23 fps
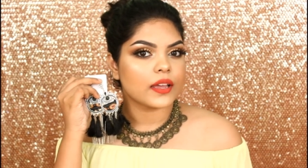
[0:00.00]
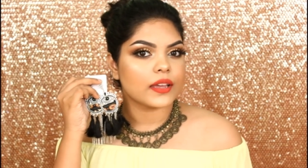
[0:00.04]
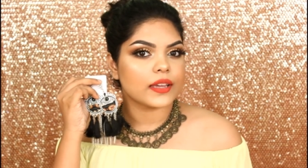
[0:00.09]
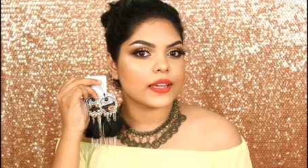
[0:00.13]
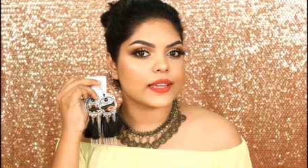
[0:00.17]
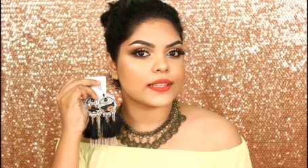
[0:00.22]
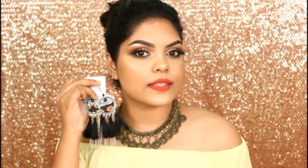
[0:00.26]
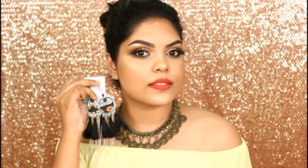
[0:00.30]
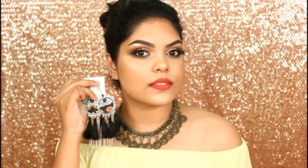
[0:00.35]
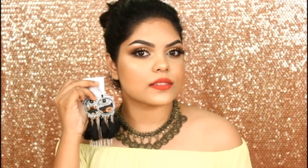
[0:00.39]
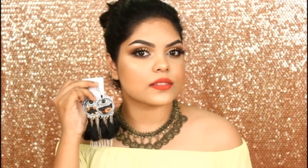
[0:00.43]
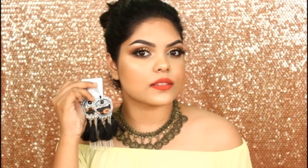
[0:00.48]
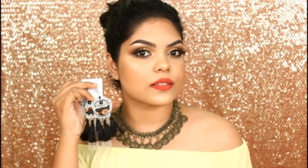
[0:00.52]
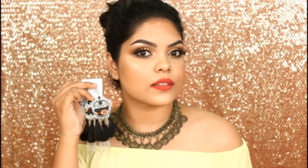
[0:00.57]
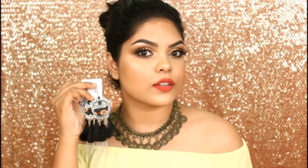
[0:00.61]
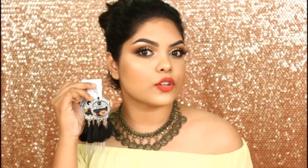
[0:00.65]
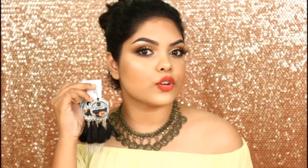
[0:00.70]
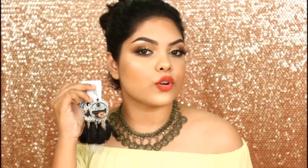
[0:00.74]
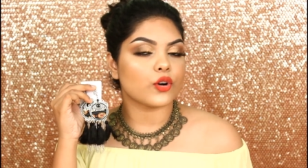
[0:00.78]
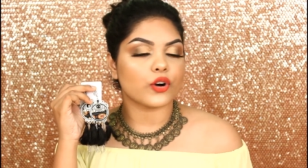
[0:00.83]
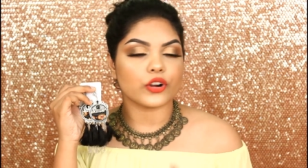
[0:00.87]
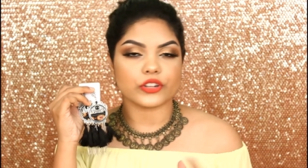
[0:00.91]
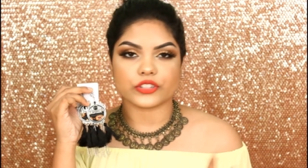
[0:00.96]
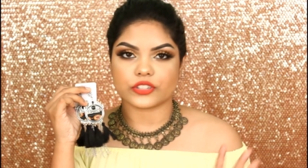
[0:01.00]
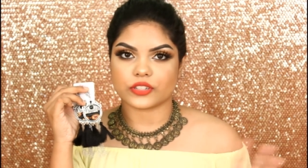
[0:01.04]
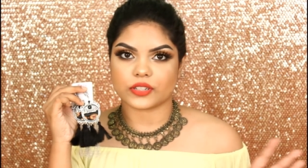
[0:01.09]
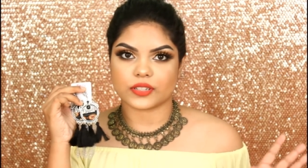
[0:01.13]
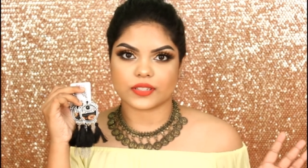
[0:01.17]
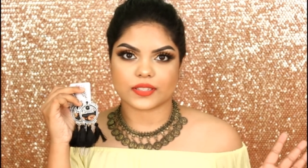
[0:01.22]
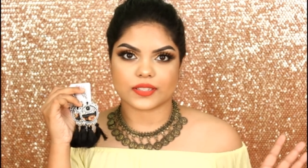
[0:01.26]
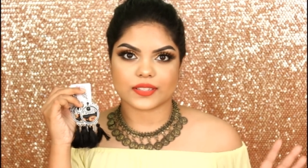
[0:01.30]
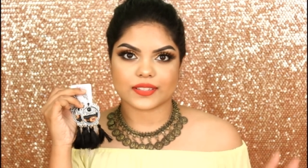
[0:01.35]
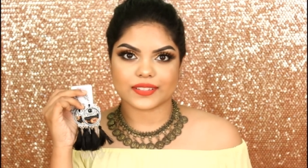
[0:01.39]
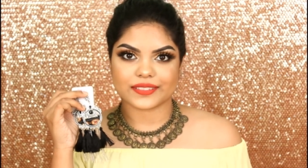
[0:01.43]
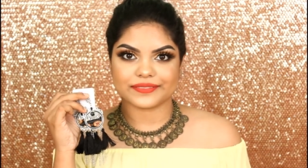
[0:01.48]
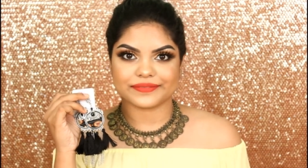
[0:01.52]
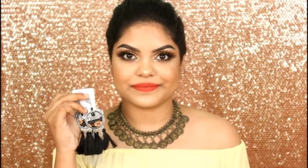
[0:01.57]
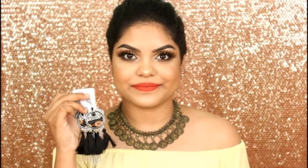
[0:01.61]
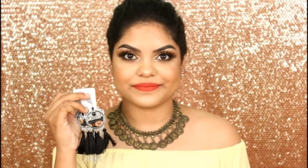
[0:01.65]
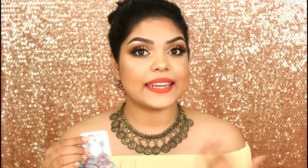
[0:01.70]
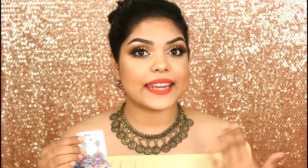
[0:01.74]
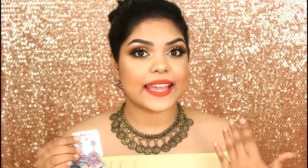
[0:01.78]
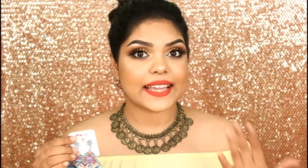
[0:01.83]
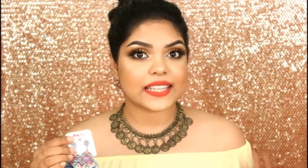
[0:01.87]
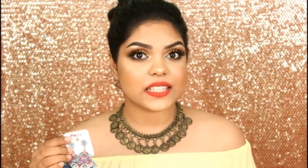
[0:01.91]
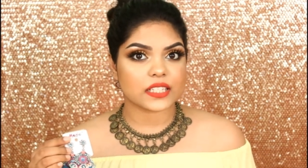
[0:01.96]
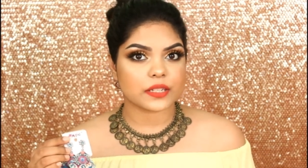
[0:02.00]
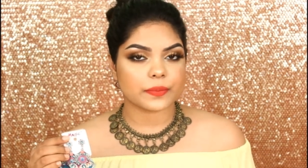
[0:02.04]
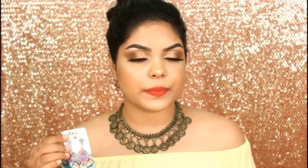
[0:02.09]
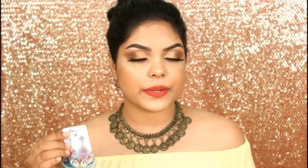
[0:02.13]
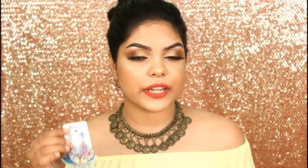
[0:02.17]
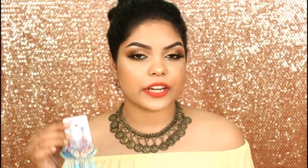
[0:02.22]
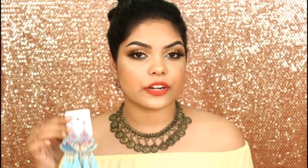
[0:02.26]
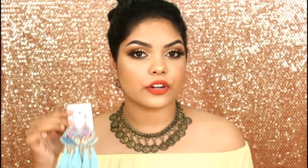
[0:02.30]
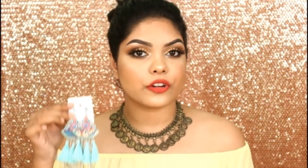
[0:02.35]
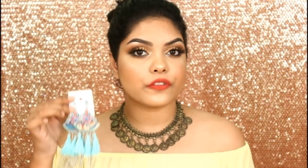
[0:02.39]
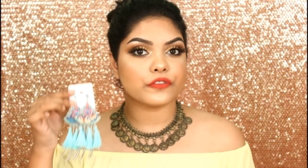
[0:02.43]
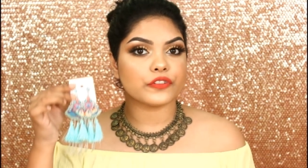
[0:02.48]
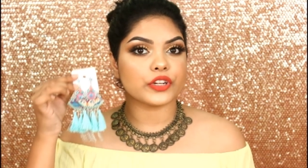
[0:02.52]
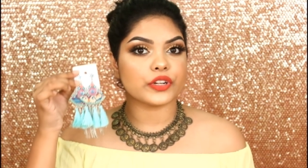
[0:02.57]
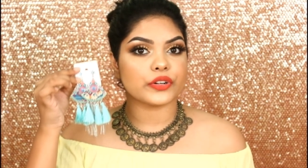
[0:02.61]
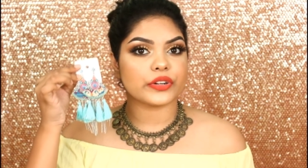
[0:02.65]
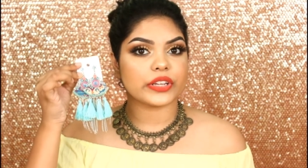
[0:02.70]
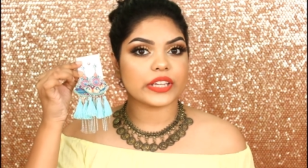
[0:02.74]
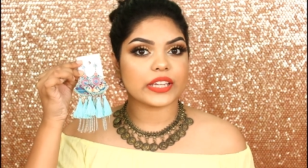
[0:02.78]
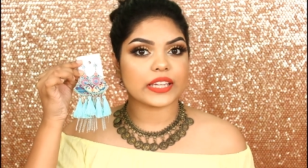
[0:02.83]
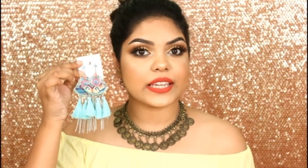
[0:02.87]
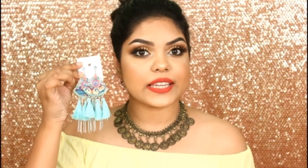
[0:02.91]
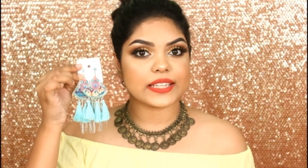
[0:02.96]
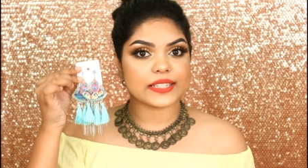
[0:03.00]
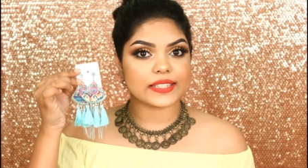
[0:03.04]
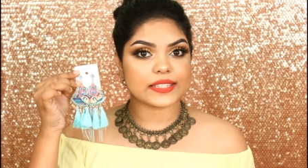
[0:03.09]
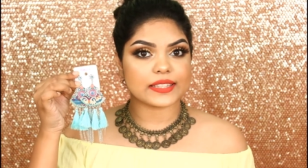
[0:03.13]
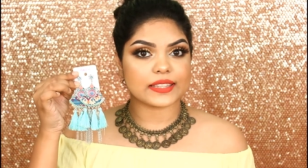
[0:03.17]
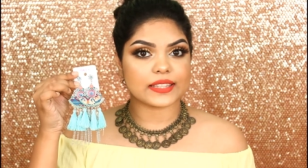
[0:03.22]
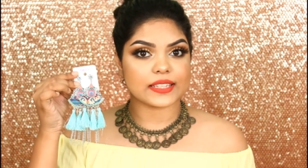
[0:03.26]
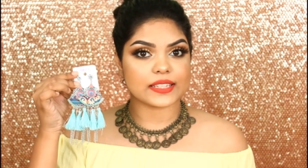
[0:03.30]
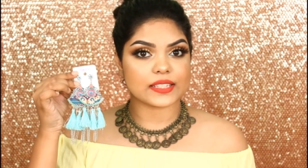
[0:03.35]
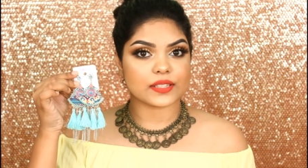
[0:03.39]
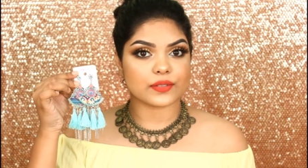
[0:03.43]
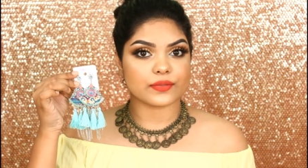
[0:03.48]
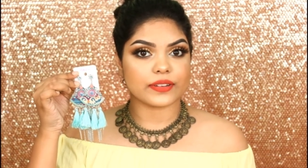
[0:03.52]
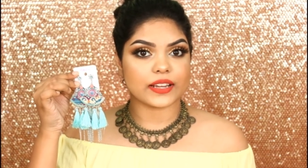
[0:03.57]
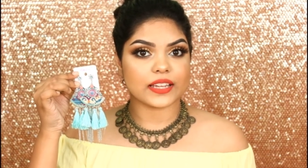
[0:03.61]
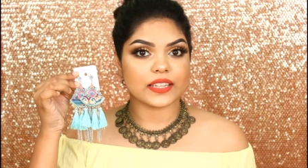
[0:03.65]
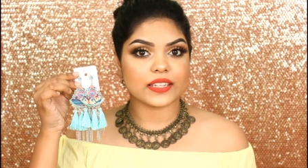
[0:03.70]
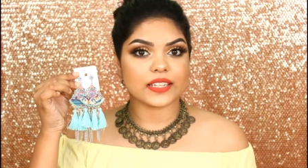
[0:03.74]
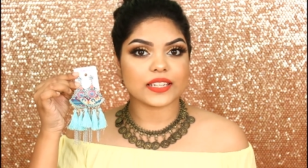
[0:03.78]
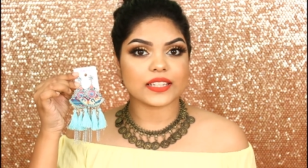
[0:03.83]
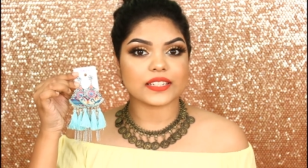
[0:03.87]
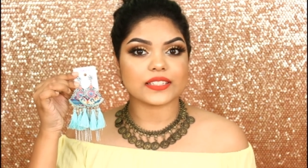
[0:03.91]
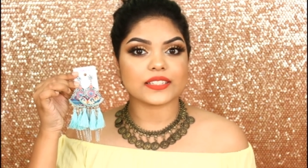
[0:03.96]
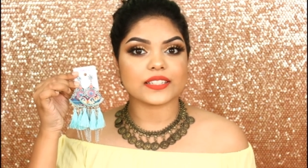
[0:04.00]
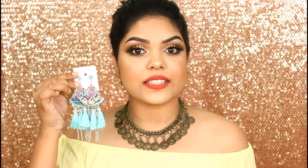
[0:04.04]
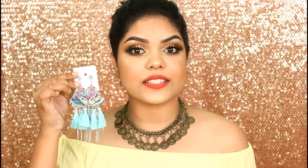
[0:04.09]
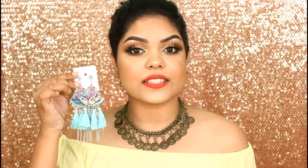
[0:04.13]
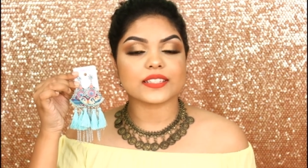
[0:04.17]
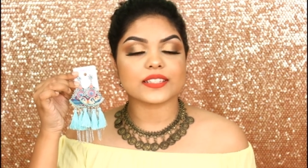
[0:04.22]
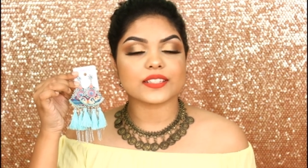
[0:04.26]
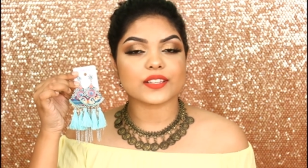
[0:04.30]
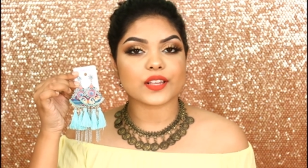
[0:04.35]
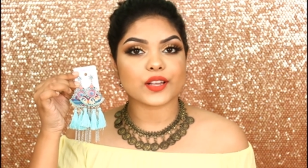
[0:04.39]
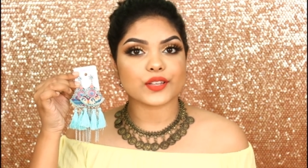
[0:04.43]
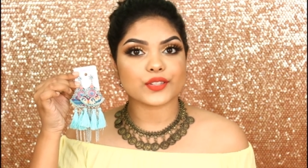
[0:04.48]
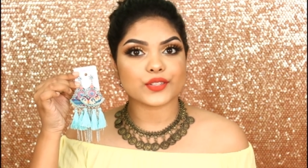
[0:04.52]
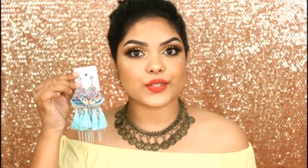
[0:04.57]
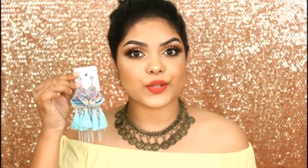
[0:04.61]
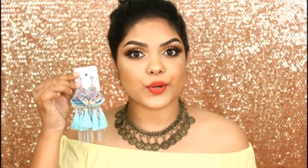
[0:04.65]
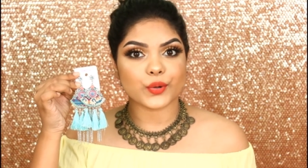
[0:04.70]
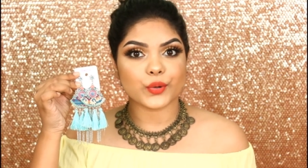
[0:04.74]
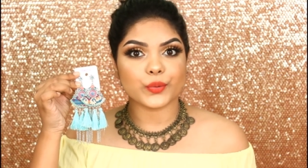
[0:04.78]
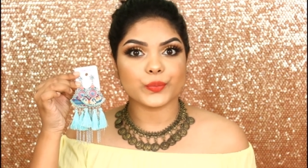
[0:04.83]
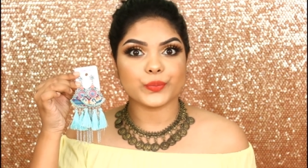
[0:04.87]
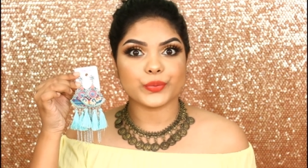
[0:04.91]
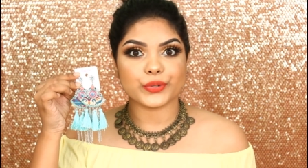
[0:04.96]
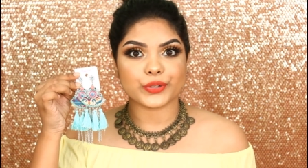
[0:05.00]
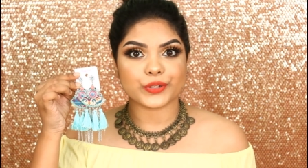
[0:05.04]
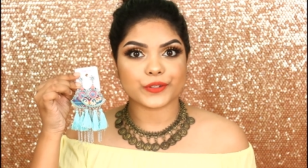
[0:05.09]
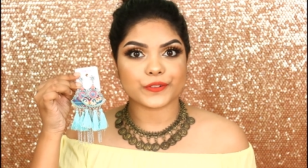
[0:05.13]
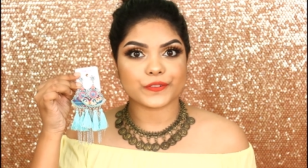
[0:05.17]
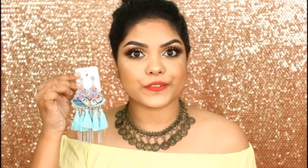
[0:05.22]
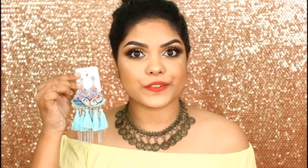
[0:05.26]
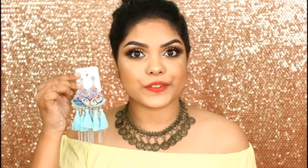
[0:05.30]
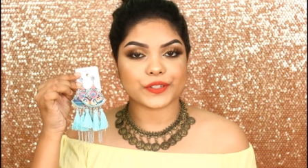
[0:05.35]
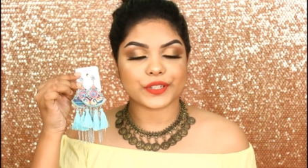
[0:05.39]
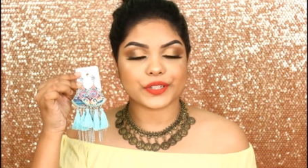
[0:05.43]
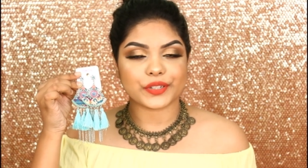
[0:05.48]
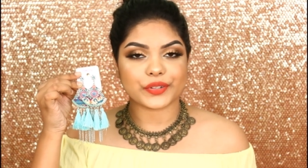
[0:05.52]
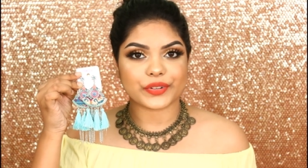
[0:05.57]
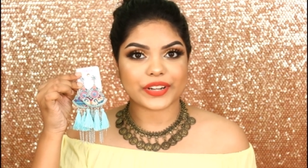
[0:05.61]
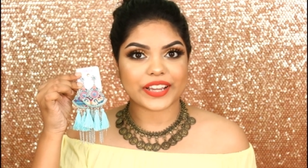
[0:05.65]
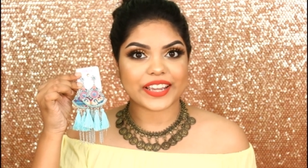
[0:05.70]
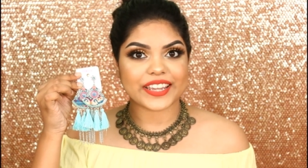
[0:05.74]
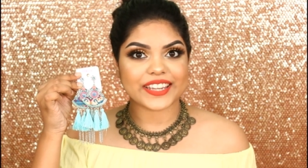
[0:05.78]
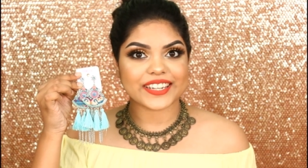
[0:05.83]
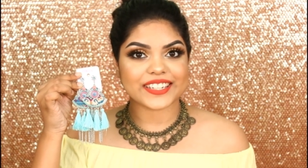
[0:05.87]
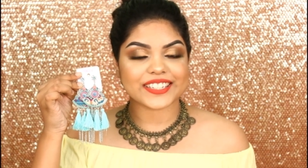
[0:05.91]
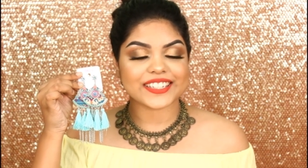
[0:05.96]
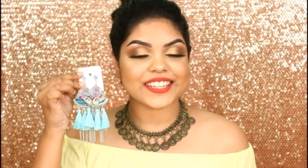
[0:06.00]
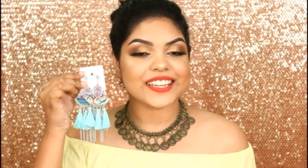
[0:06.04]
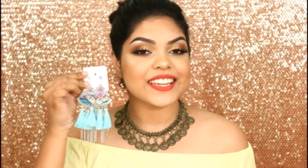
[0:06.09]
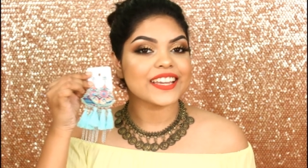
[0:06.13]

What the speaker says: It's gorgeous. Next pair of earring is this one. It is so beautiful, right?